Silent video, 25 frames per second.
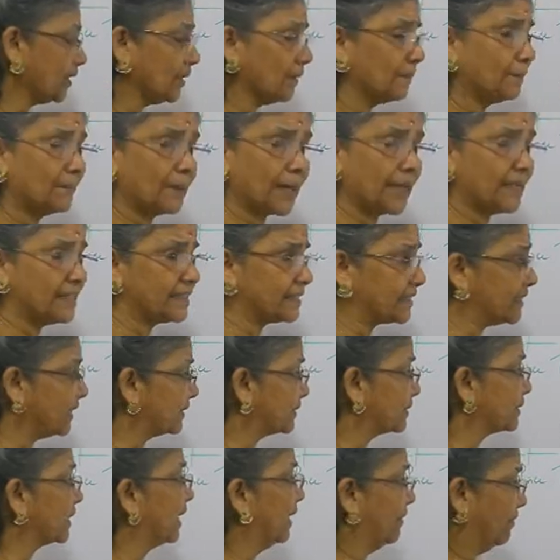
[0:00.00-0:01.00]
price
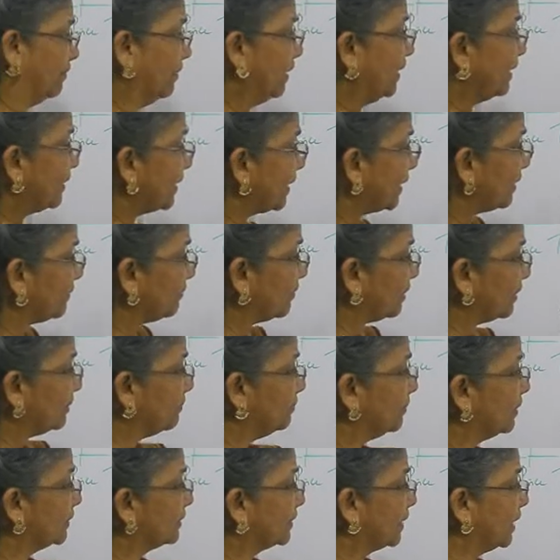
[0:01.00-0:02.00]
here
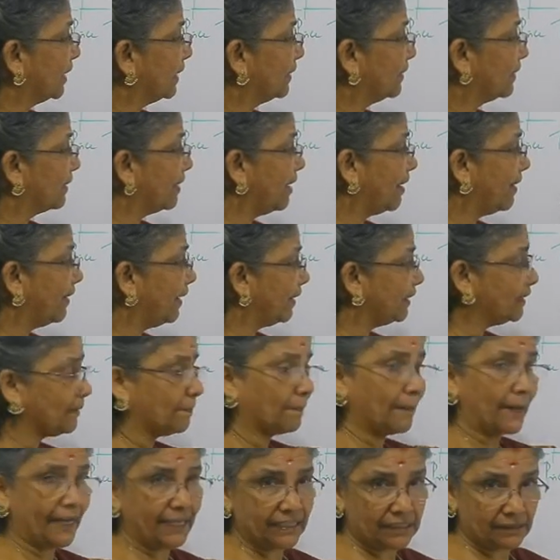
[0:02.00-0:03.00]
one thing regarding the
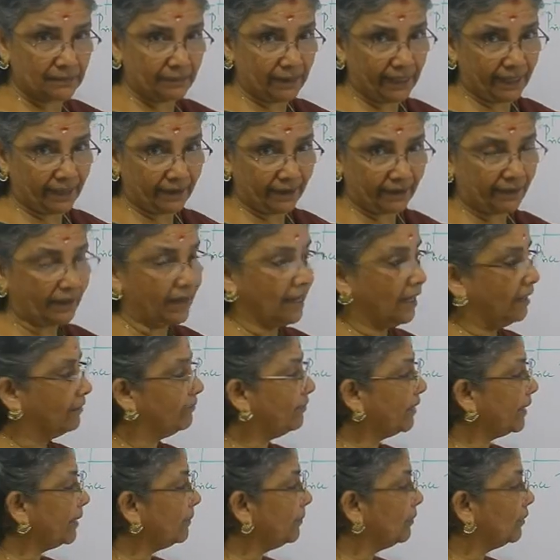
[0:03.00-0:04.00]
price maker.
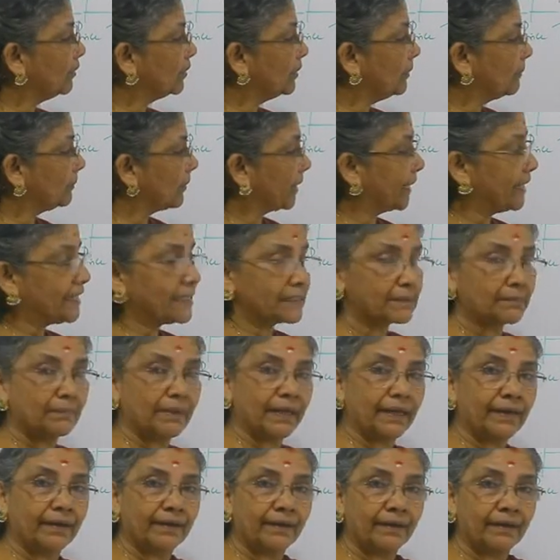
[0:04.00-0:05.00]
What about the price
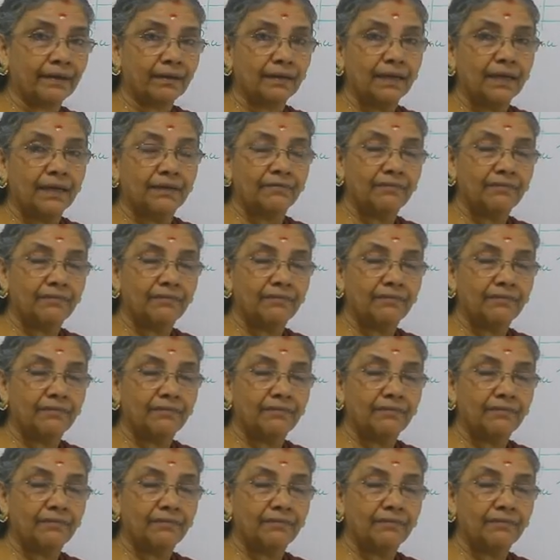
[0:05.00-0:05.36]
maker?